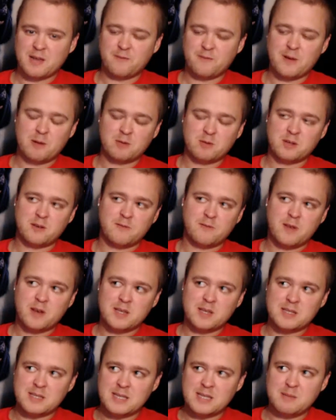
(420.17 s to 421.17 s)
and I found it a
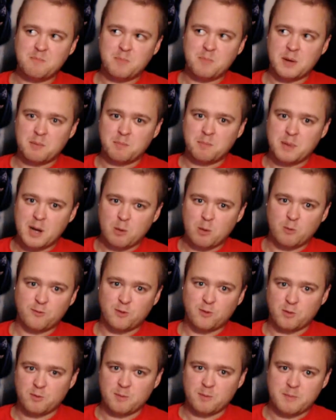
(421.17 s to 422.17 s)
very deep and
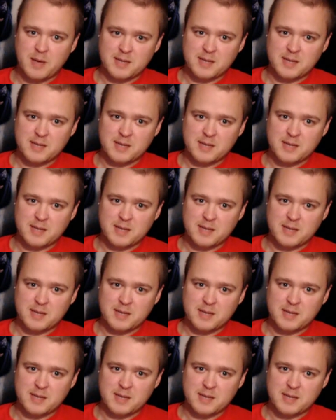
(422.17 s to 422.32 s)
powerful